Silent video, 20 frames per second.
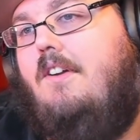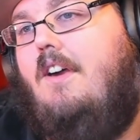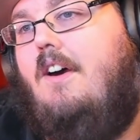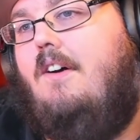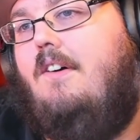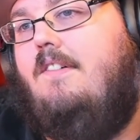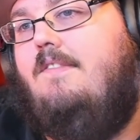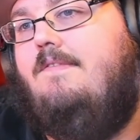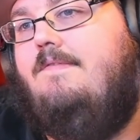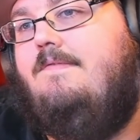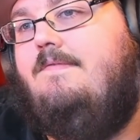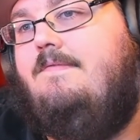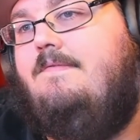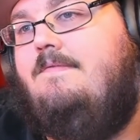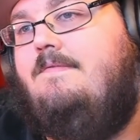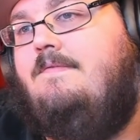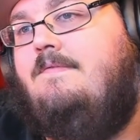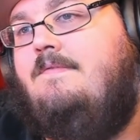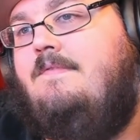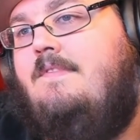Oh, no.
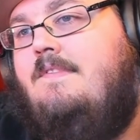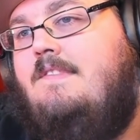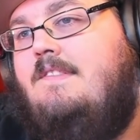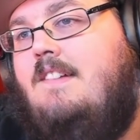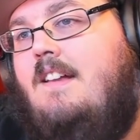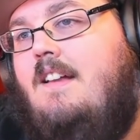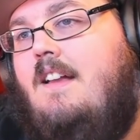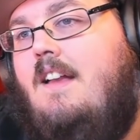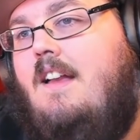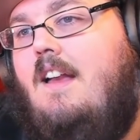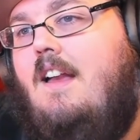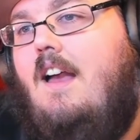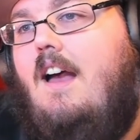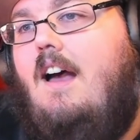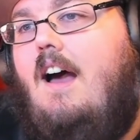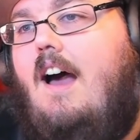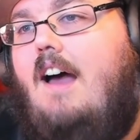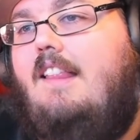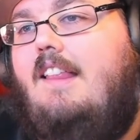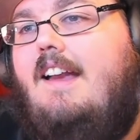
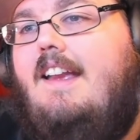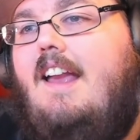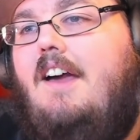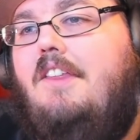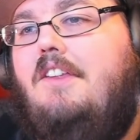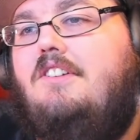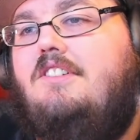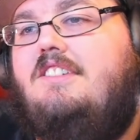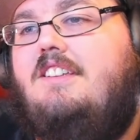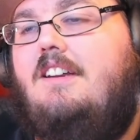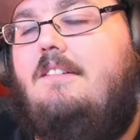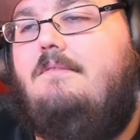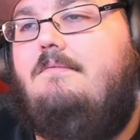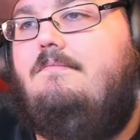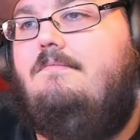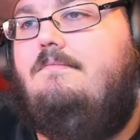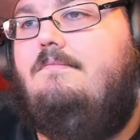I like how there's...